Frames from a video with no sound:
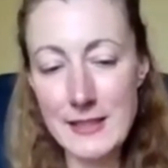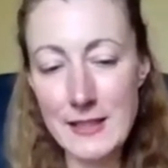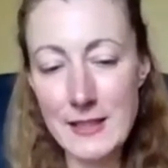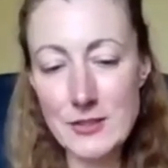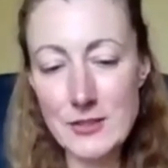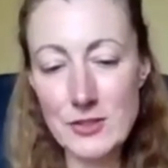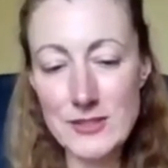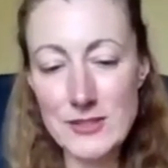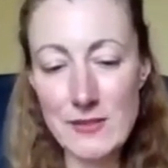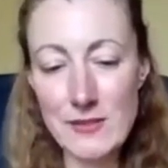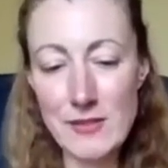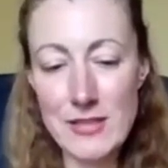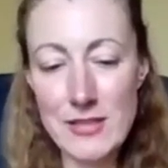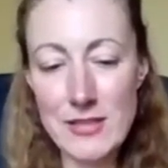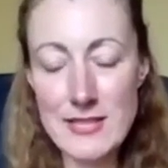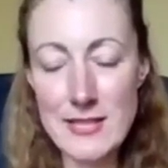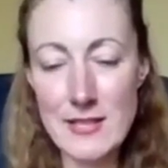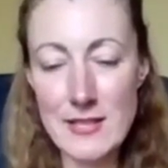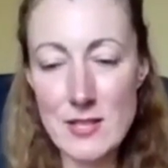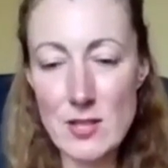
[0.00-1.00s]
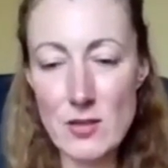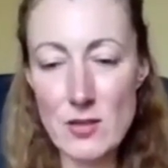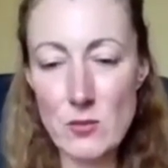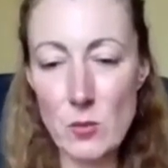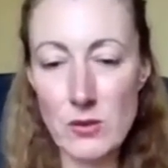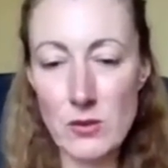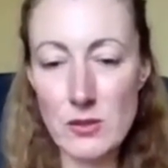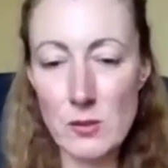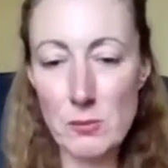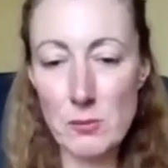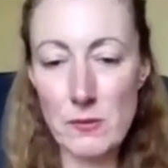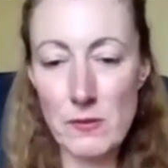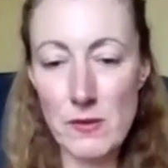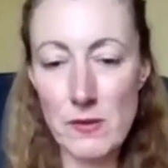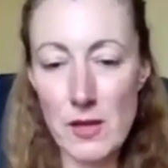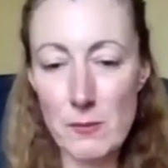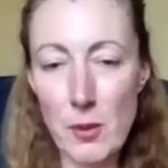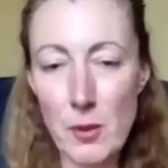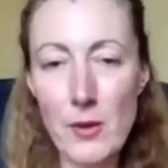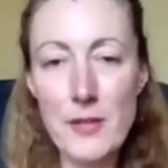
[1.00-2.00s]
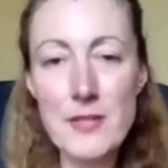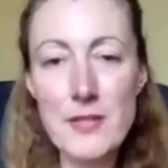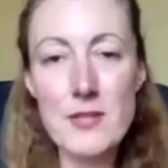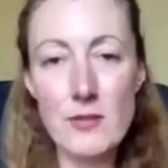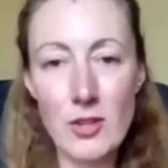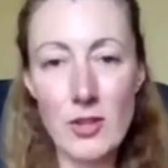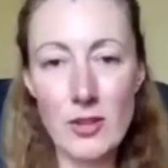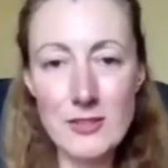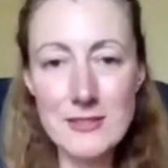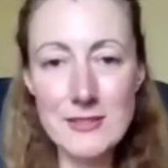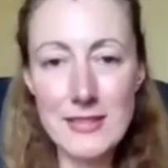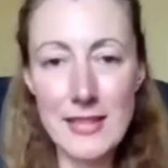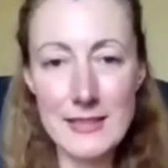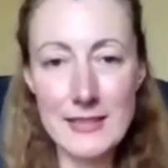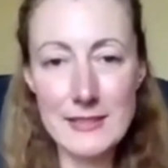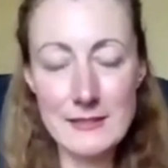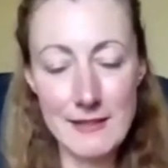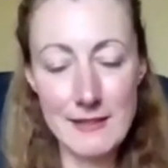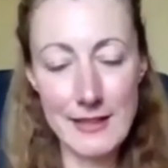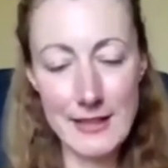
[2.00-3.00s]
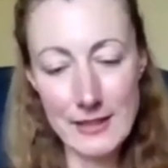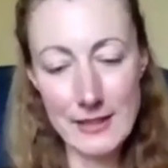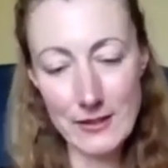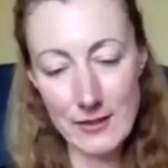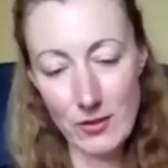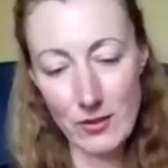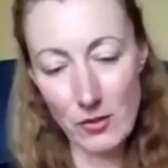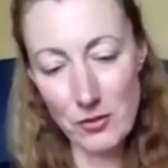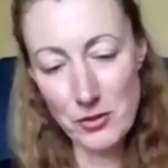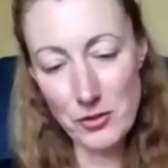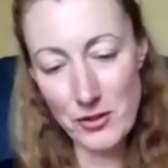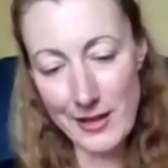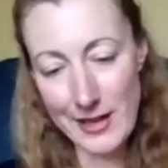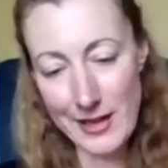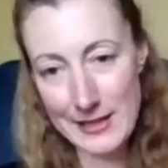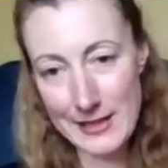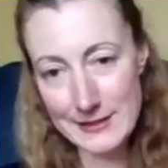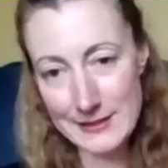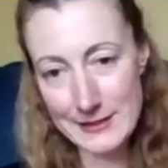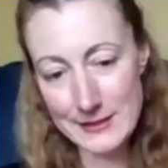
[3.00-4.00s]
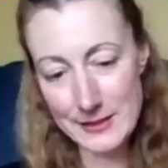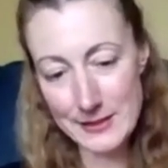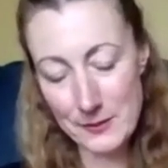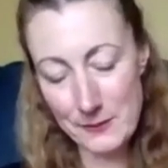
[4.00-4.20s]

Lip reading: just having a sense of what the points of contact are like on your hand.